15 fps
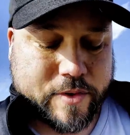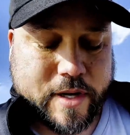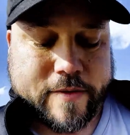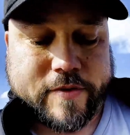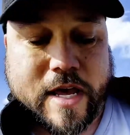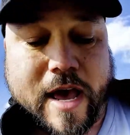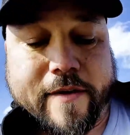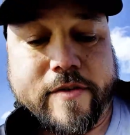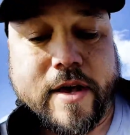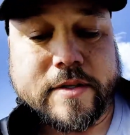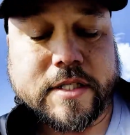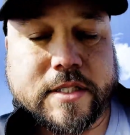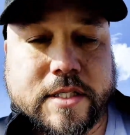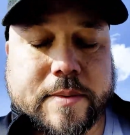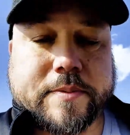love to have you as
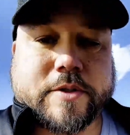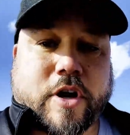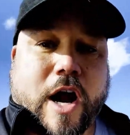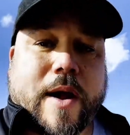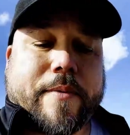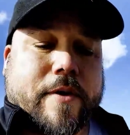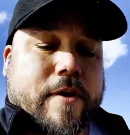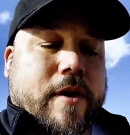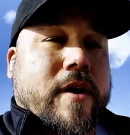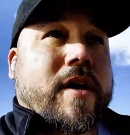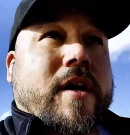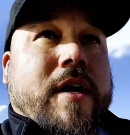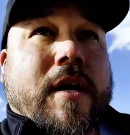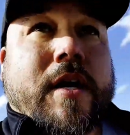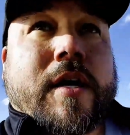a subscriber.
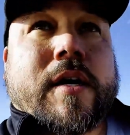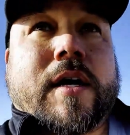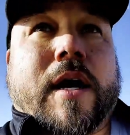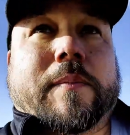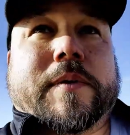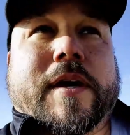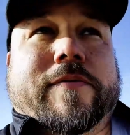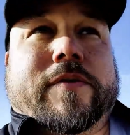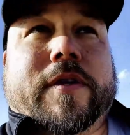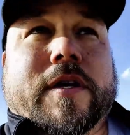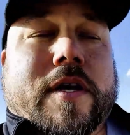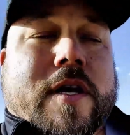I'm definitely